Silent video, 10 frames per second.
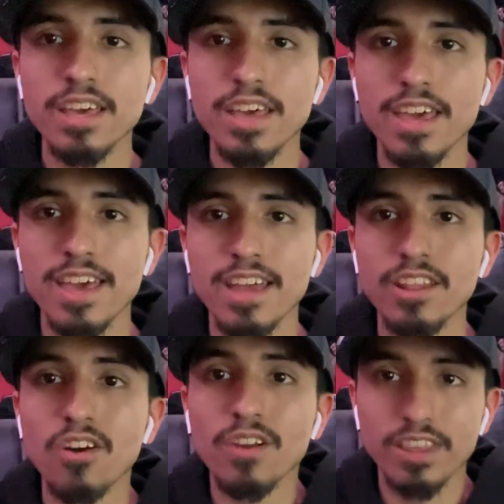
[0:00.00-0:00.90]
And
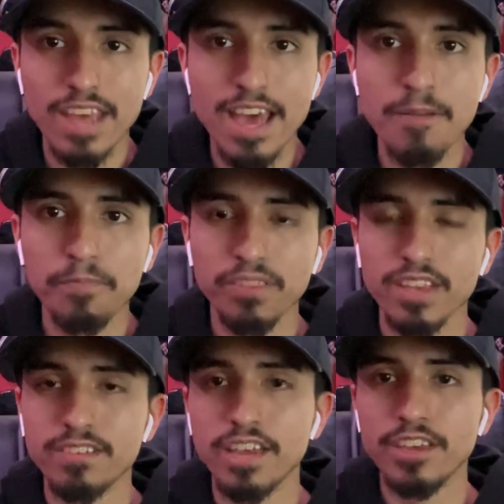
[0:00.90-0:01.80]
not only that,
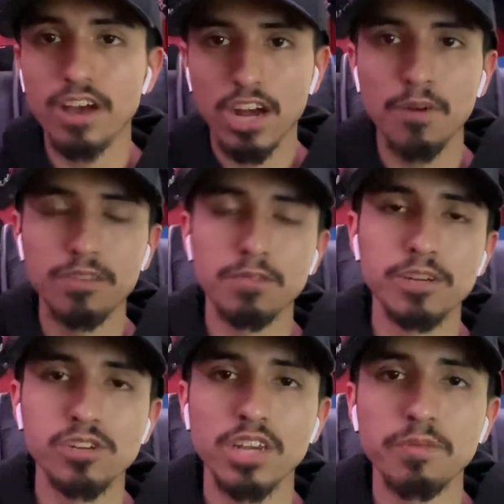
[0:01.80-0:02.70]
is that y'all coming to my
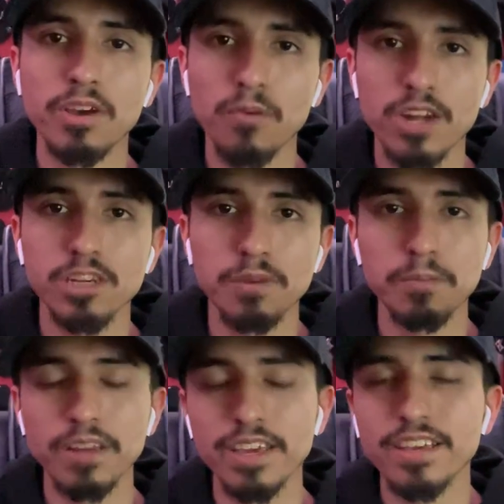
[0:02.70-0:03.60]
stream and watching me
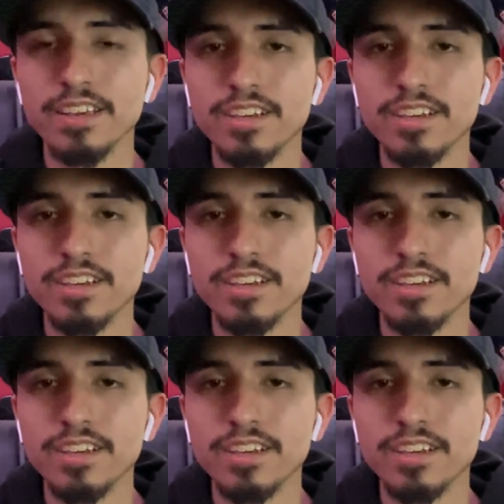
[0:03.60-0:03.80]
play.